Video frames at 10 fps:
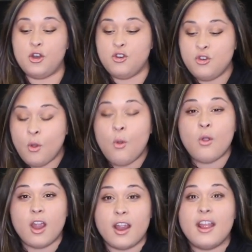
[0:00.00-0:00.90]

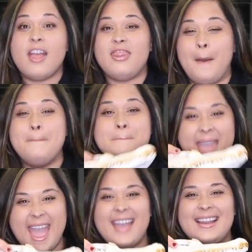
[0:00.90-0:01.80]
nor the
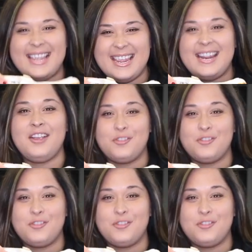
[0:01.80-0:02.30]
man-eating